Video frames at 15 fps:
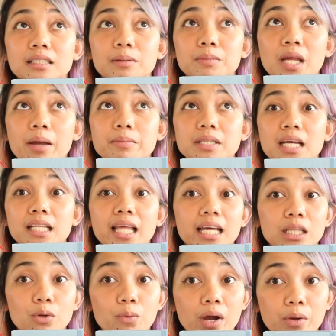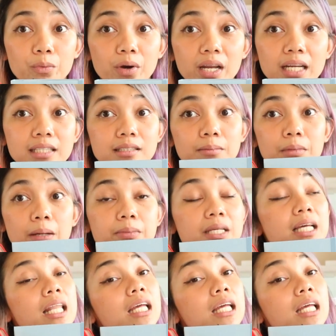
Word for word: sometimes I like the white one and sometimes I